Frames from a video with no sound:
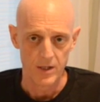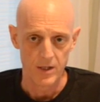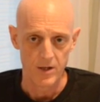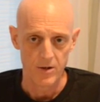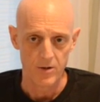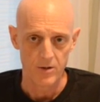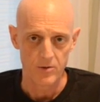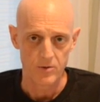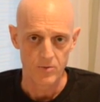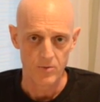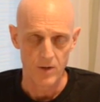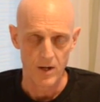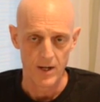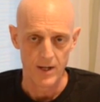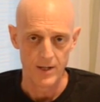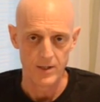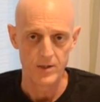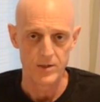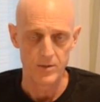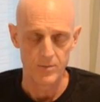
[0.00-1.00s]

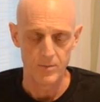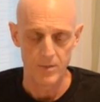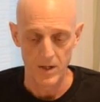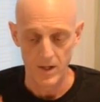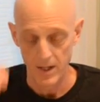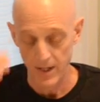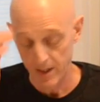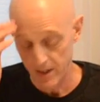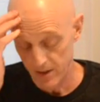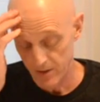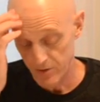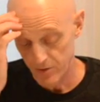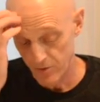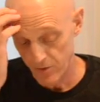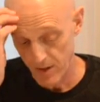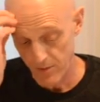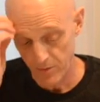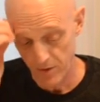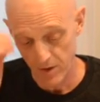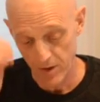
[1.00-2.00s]
characterized by a
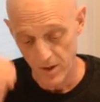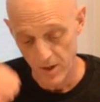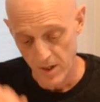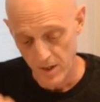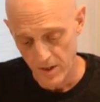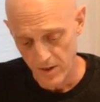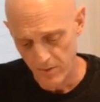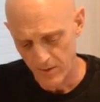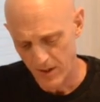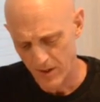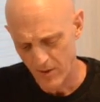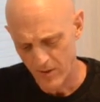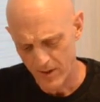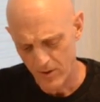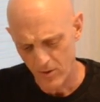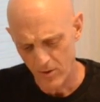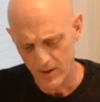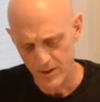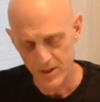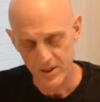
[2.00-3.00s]
tremor, you know, I
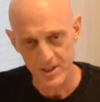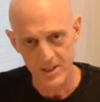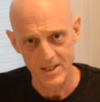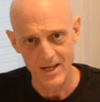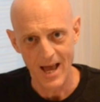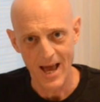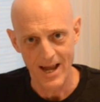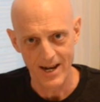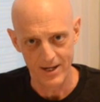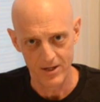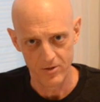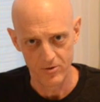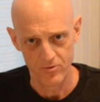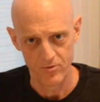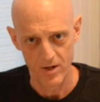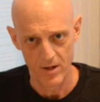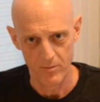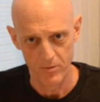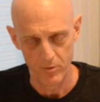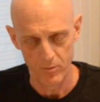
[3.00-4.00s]
call a static
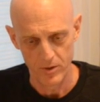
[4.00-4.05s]
tremor.